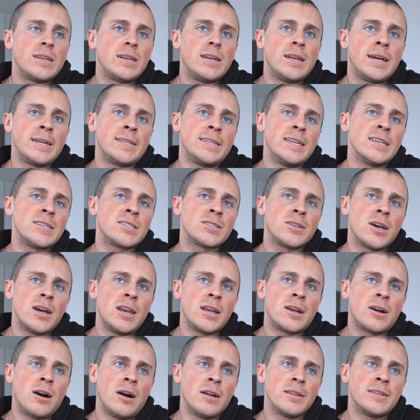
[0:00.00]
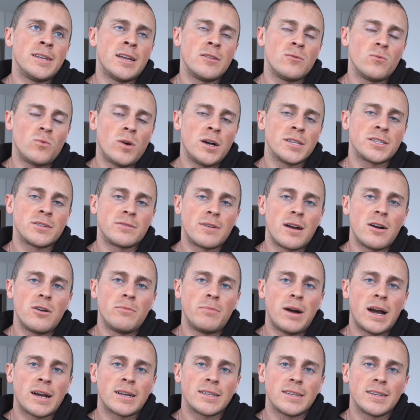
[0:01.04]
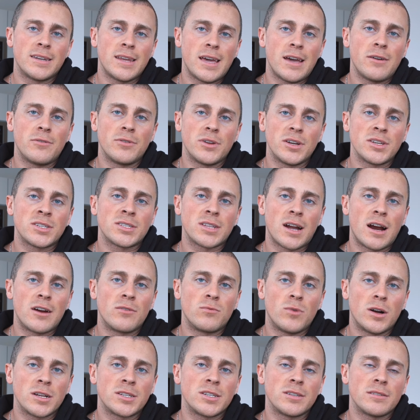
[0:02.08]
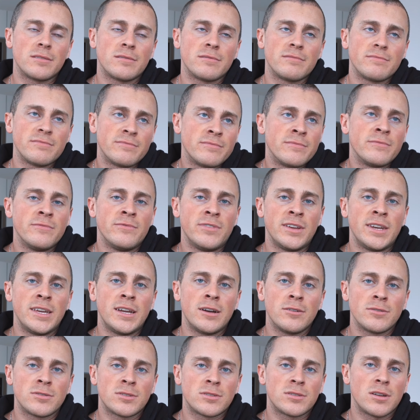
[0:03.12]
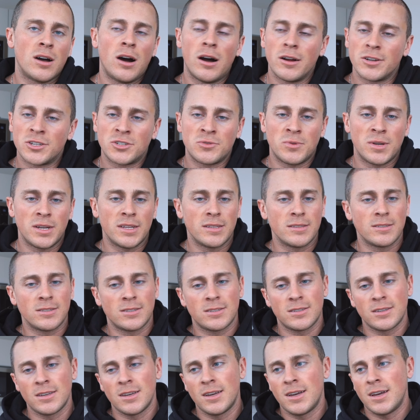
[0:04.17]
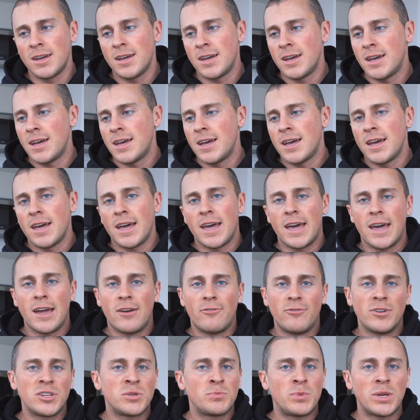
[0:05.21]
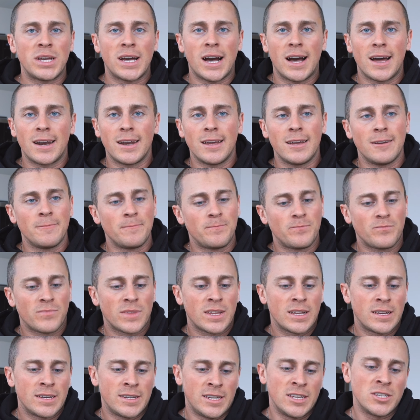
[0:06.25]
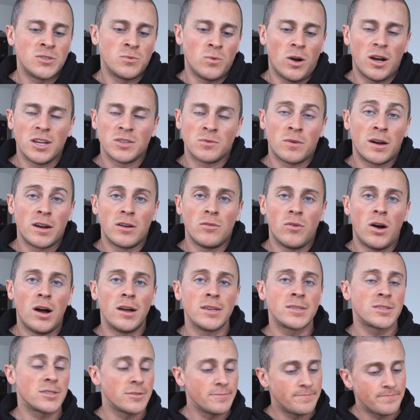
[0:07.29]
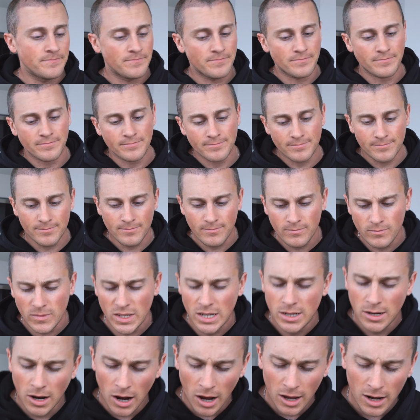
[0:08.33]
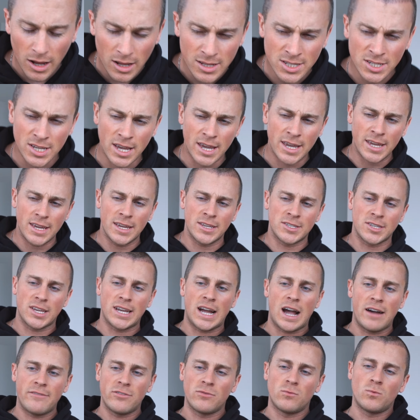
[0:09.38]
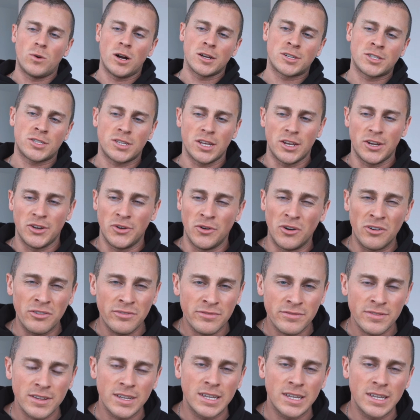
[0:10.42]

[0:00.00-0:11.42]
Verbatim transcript: like this style of content was around back in the day when I started watching videos. Hodge Twins, uh, Rich Piana, this was what it was. All I'll say is I haven't watched enough